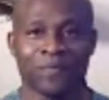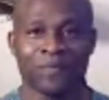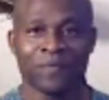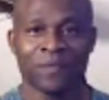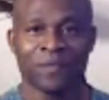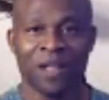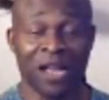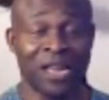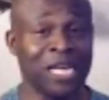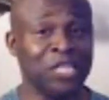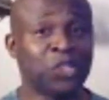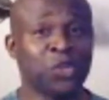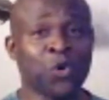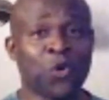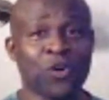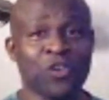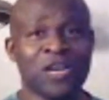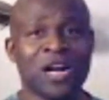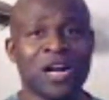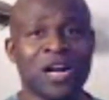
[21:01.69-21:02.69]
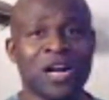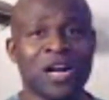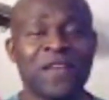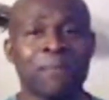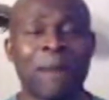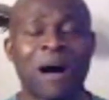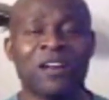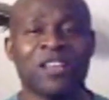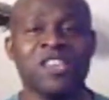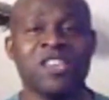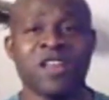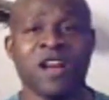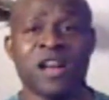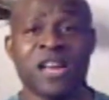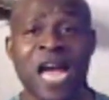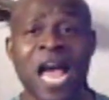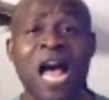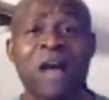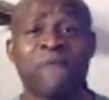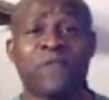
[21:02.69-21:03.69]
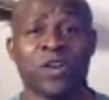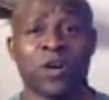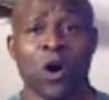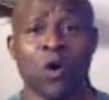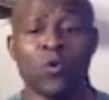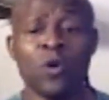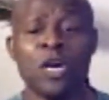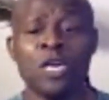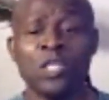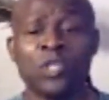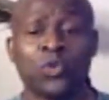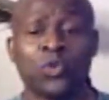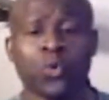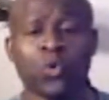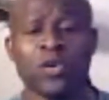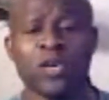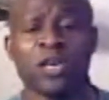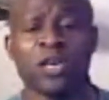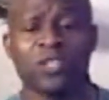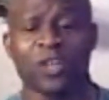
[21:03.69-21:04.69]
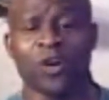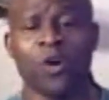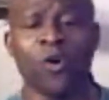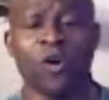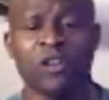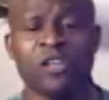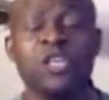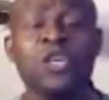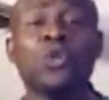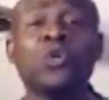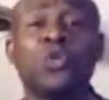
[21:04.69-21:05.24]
And I told y'all that about a year and a half ago, 2 years ago on